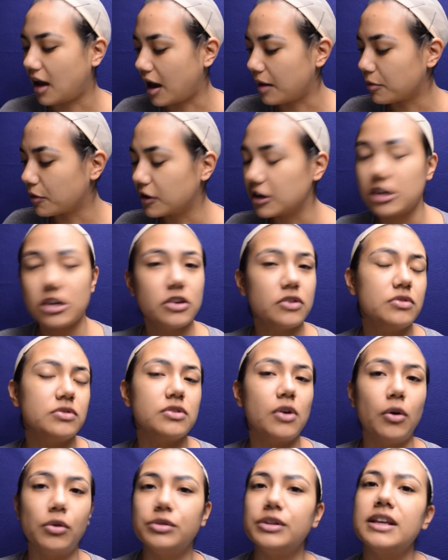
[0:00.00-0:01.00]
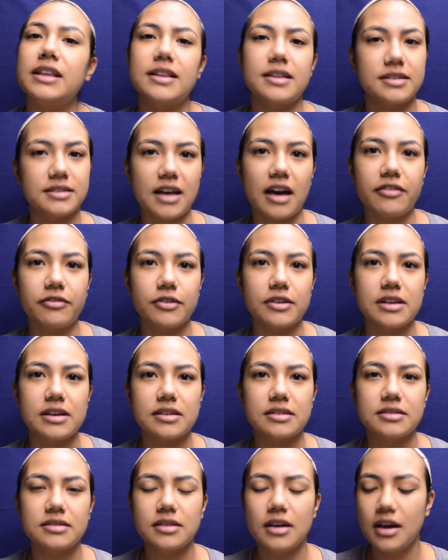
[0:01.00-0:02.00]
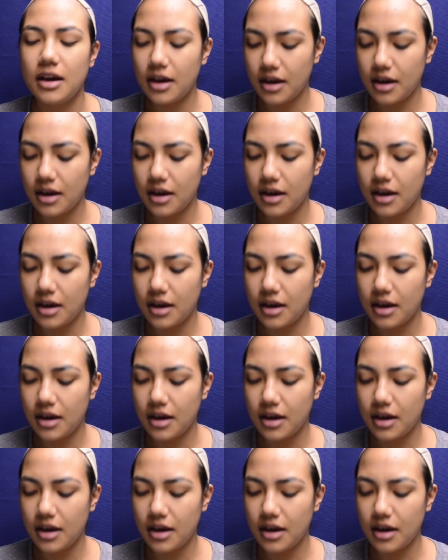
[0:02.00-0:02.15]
I'm going to use only the set for this.